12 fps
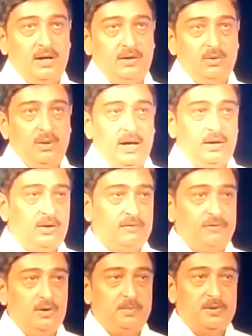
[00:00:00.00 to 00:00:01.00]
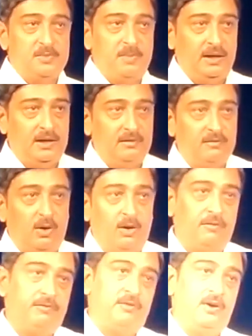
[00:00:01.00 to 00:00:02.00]
you get your full perspective
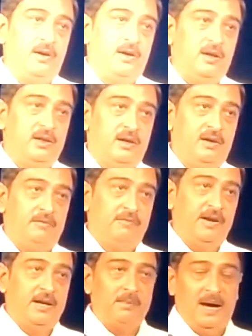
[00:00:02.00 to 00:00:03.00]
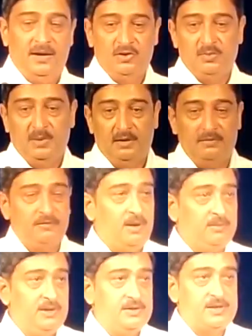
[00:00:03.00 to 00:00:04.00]
of the fleet management
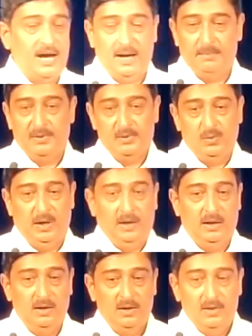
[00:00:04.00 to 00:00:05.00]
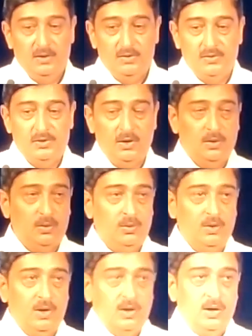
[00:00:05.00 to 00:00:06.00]
from this app as well.
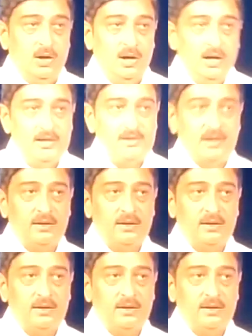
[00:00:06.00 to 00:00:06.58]
So It's